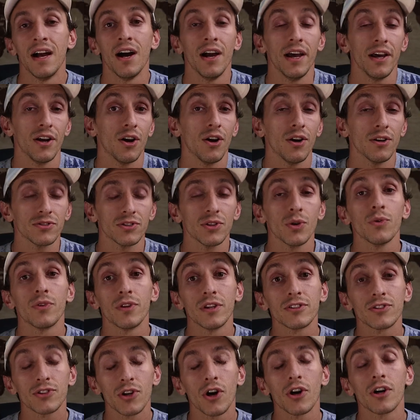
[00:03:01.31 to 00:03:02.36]
And also
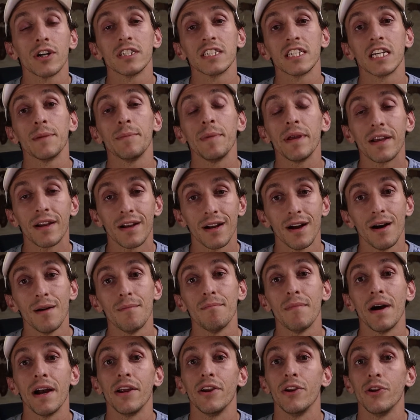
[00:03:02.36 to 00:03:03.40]
this card is going to become
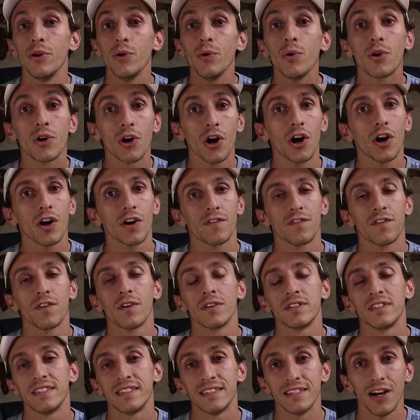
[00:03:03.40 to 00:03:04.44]
my new card for
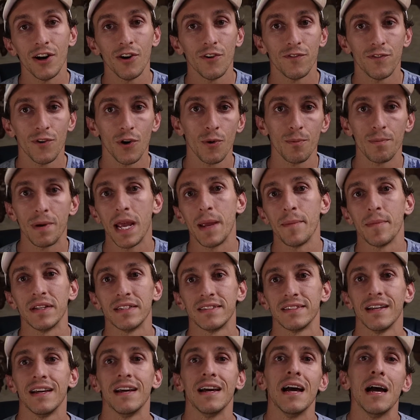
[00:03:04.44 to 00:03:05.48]
cell phone
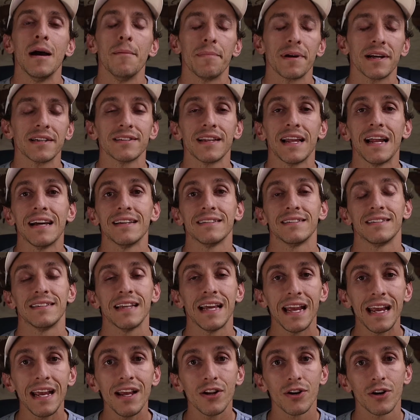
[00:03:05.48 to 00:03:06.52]
payments because it has
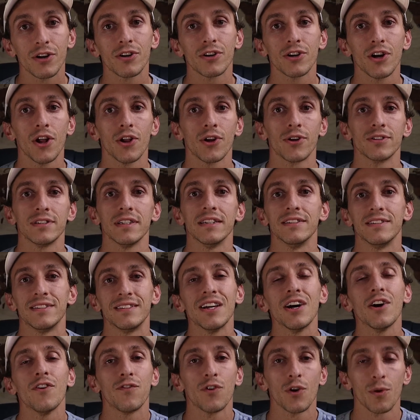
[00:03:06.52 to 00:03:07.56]
$800 in
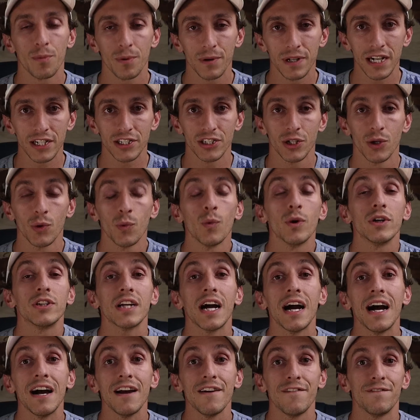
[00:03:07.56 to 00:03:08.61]
cell phone protection, which
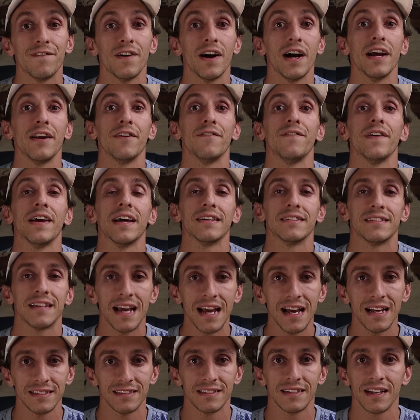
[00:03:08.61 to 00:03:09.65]
I find
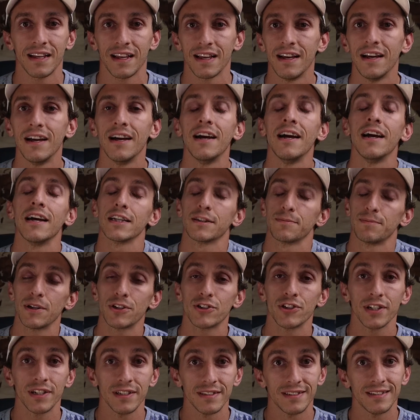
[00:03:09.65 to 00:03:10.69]
fantastic,
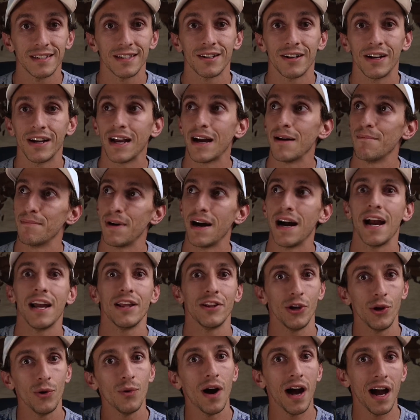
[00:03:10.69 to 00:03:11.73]
especially considering I'm buying a
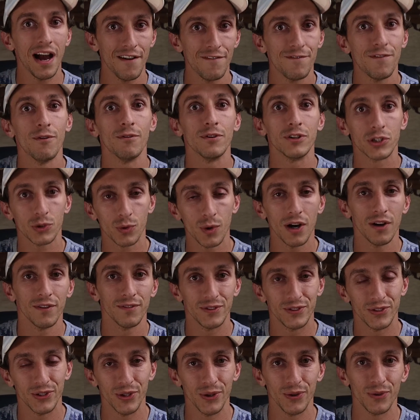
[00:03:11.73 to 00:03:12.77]
new iPhone 12
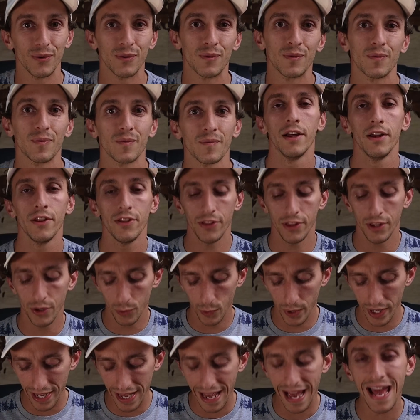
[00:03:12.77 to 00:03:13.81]
soon. Then
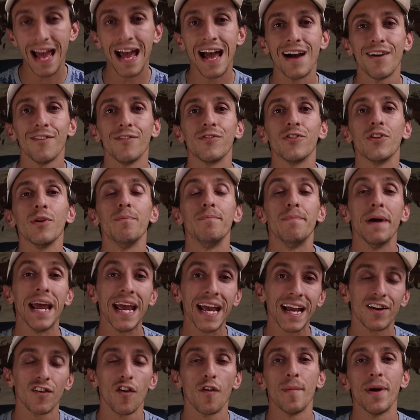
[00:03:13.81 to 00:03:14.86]
we have the
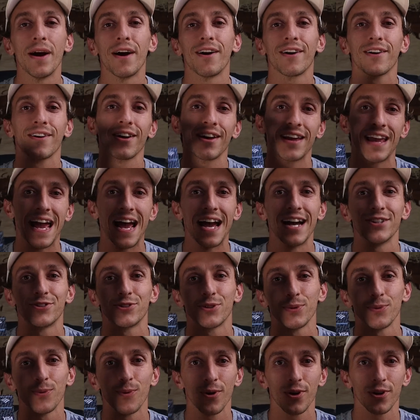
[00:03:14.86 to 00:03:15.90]
Bank of America Cash
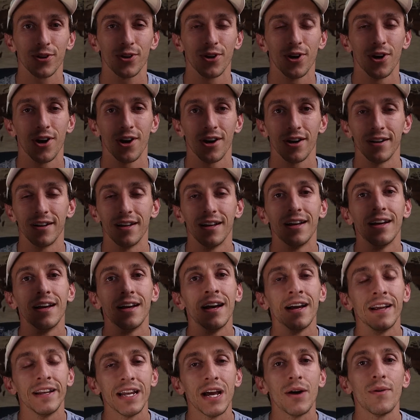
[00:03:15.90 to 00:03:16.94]
Reward Card.
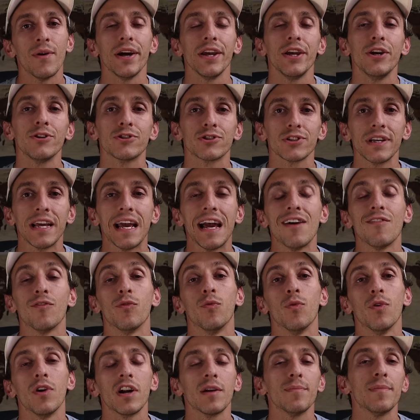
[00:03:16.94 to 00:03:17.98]
Now, I usually have
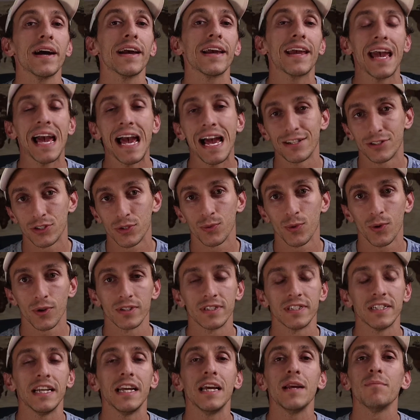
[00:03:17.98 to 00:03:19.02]
one of my cash
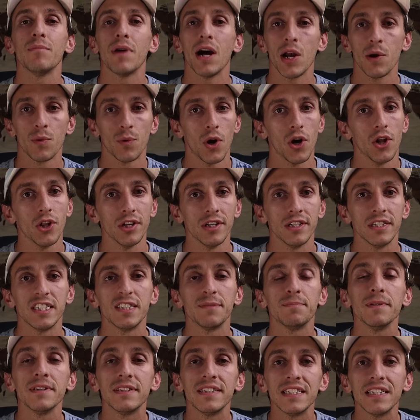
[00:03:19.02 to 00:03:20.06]
rewards in my wallet
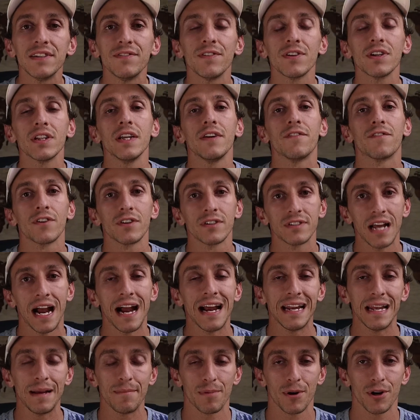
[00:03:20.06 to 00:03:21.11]
specifically for
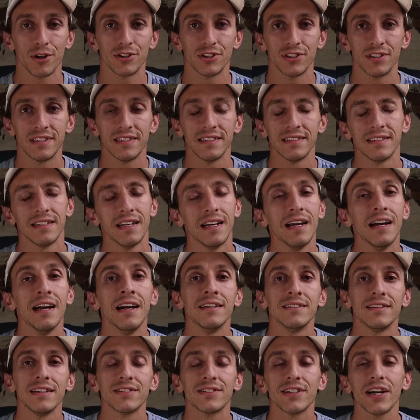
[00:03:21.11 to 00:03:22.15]
dining purchases
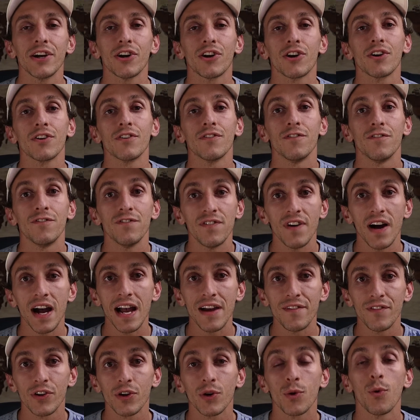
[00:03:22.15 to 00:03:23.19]
since I earn
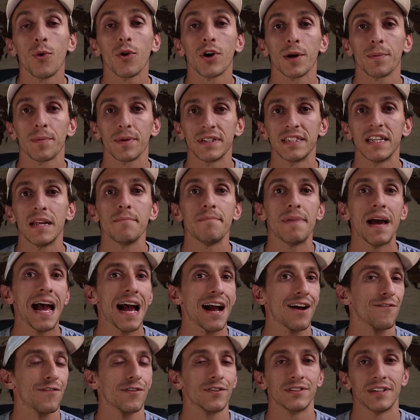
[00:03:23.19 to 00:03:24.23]
5.25%
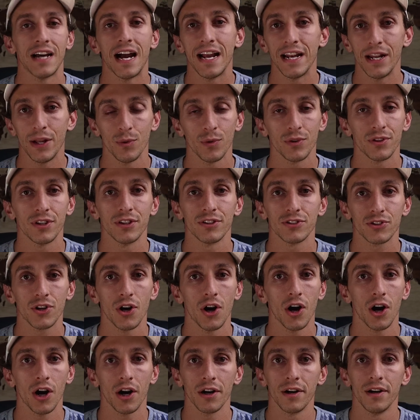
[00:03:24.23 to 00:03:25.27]
back for dining with this
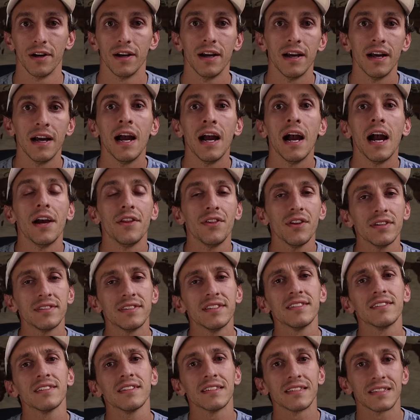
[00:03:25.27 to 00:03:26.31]
card. And this
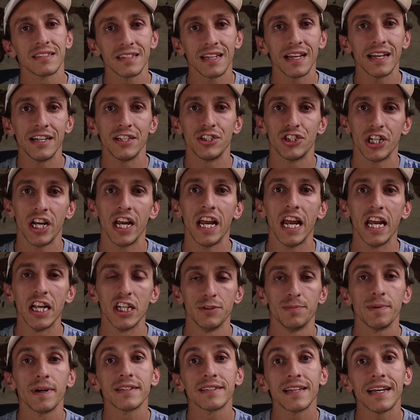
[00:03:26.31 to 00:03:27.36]
is a slight
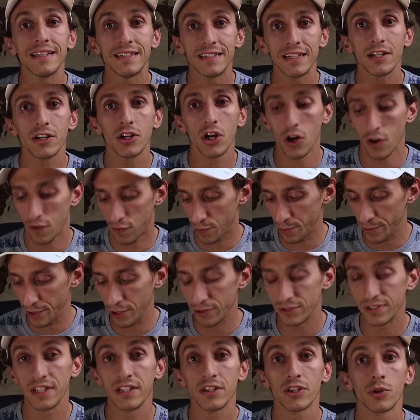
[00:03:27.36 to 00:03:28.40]
change because I did go from
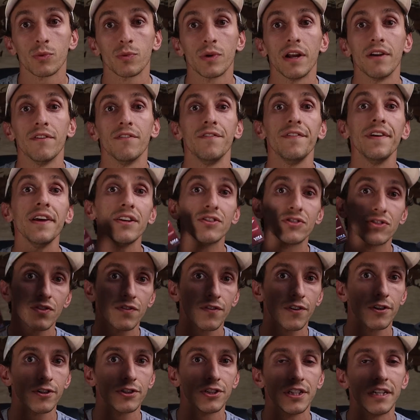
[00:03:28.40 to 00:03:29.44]
using the red Visa
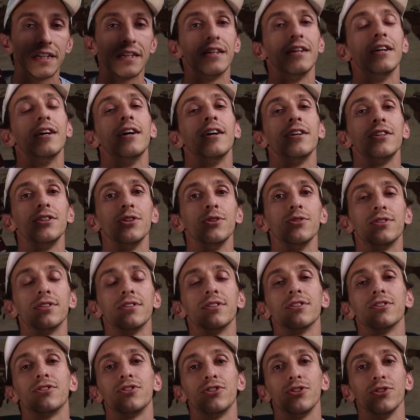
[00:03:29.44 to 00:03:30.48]
version to using
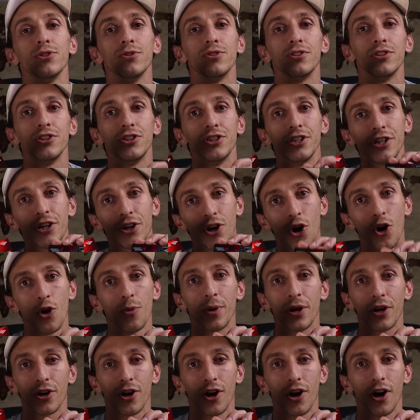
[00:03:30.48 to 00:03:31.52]
the Susan G.
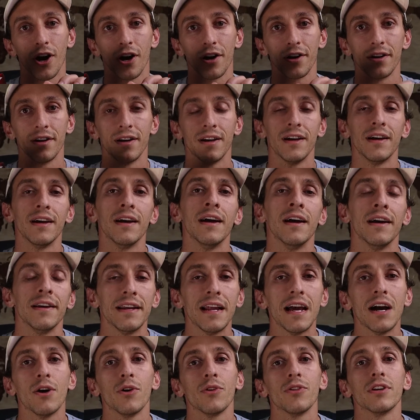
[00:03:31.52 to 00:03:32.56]
Komen card.
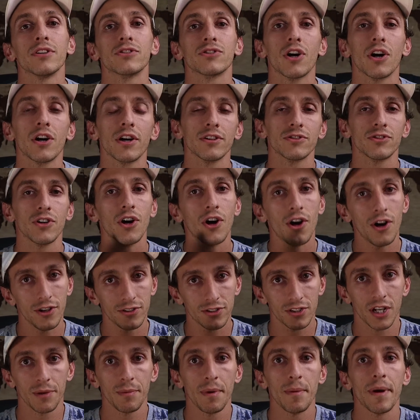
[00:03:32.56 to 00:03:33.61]
Now, this card is
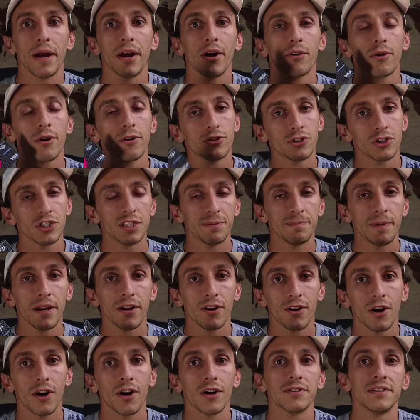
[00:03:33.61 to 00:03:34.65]
also going to be my grocery spend
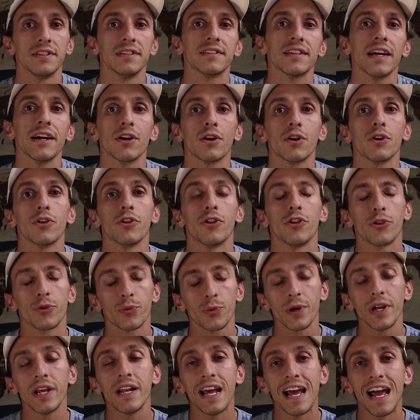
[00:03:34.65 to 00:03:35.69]
card since I earn
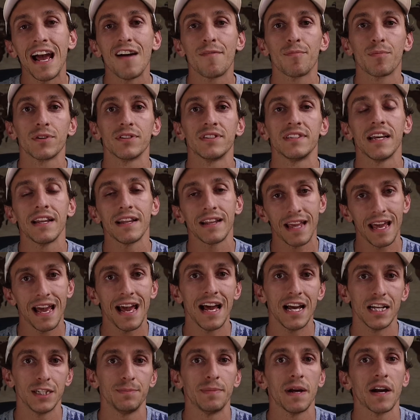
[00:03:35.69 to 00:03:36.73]
3.5%
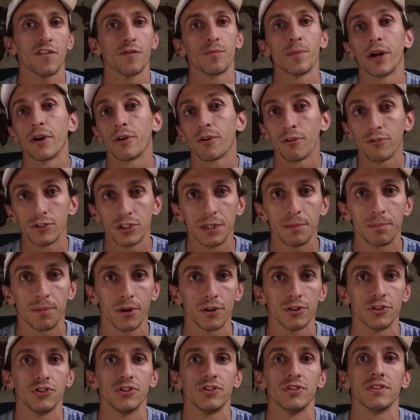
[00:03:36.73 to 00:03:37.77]
cash back for my grocery
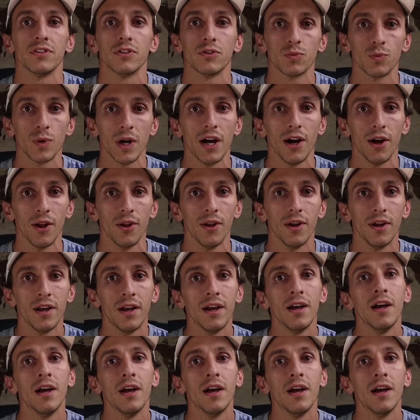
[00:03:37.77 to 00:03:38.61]
purchases as well.